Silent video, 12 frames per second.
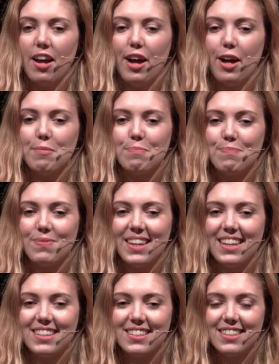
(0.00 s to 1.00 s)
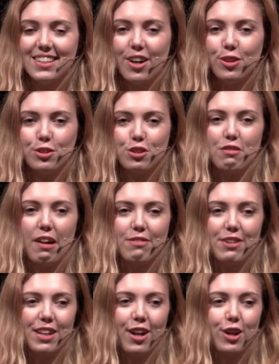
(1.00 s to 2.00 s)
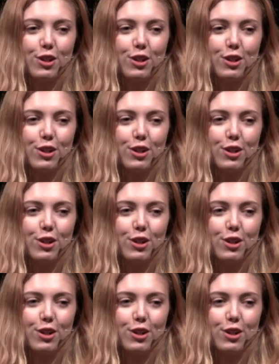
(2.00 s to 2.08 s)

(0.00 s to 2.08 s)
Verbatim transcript: um, is the culture of having a